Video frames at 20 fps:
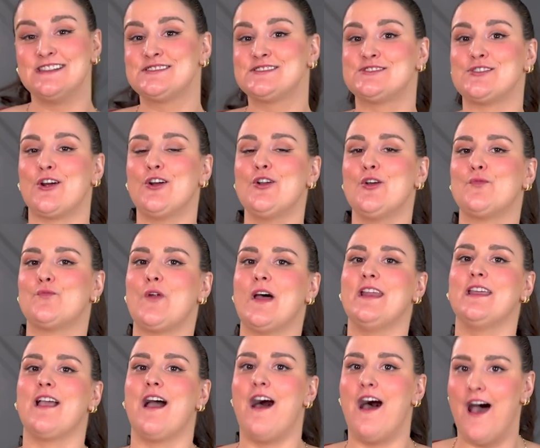and start
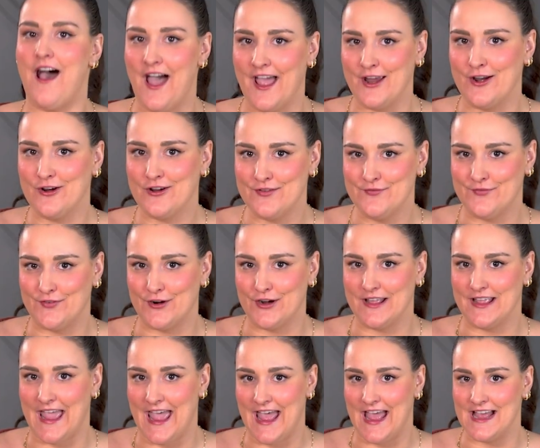running higher
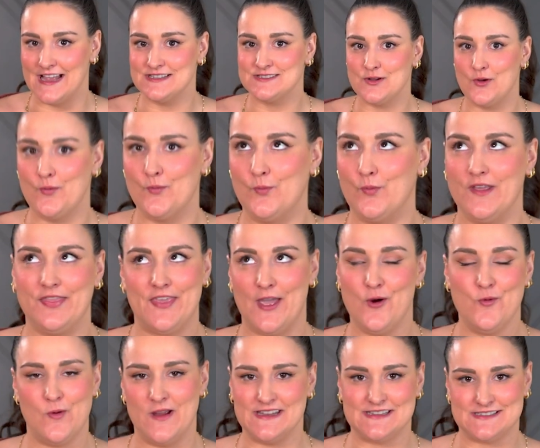converting ads
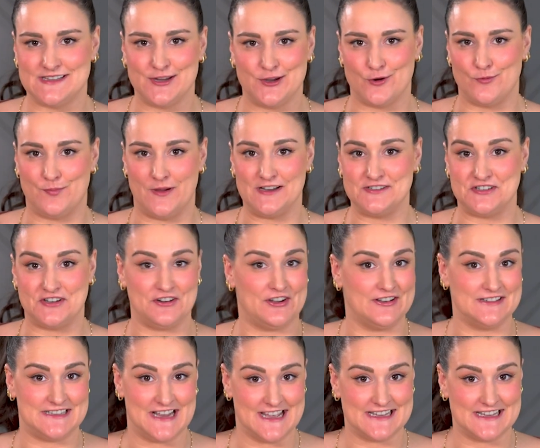without wasting your budget on